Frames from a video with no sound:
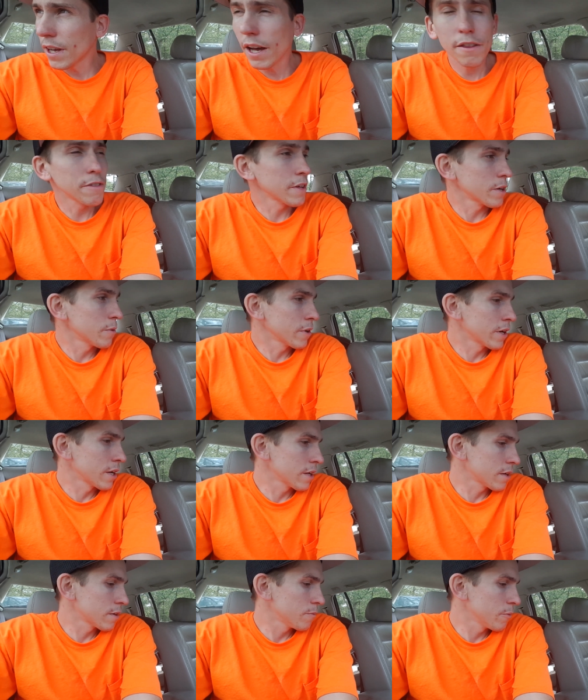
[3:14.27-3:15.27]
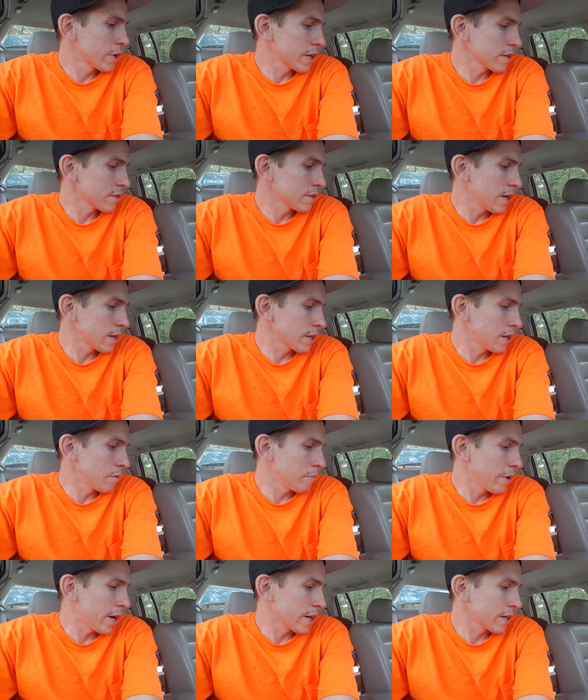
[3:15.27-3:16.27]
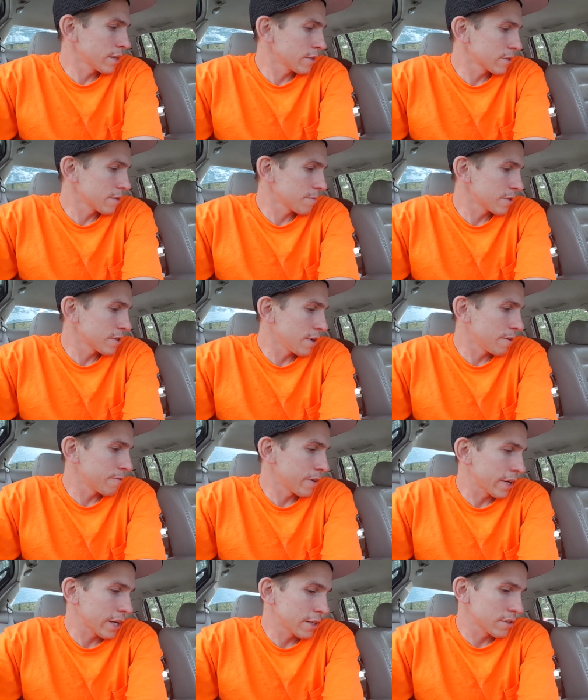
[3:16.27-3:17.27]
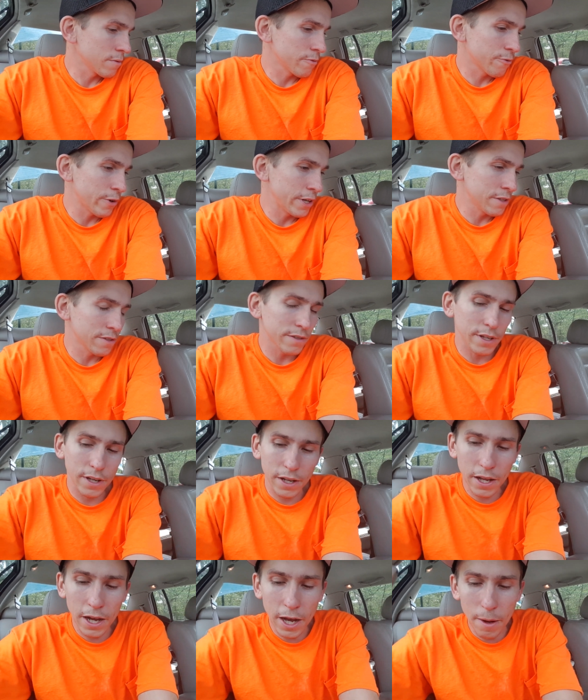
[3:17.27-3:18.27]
I think we're gonna start getting back into some stuff, and I got some friends that